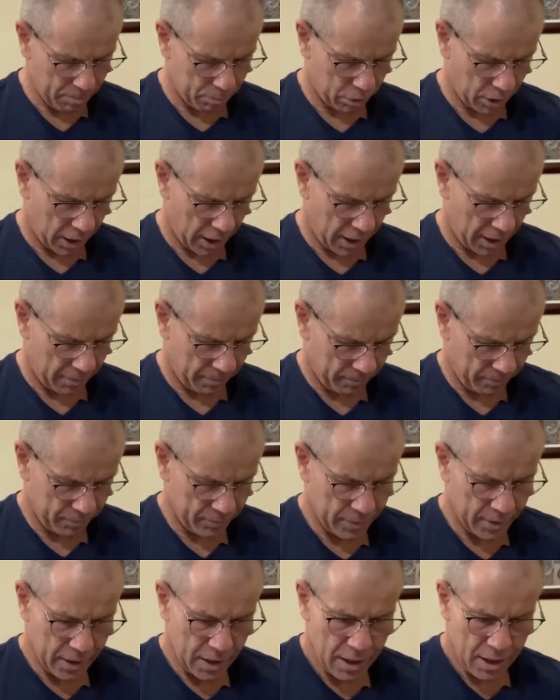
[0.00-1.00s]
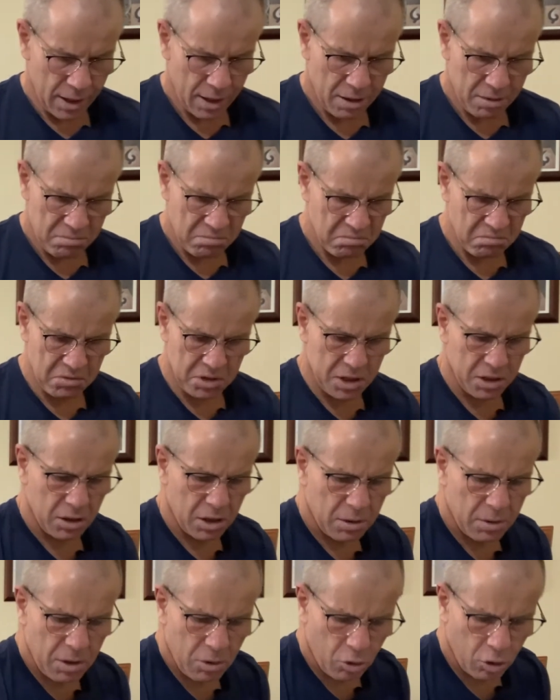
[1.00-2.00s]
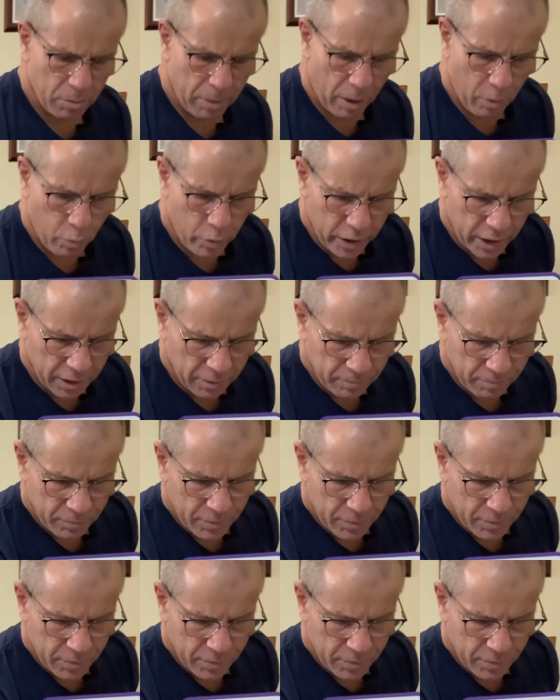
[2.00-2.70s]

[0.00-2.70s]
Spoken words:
player, it's not all about winning.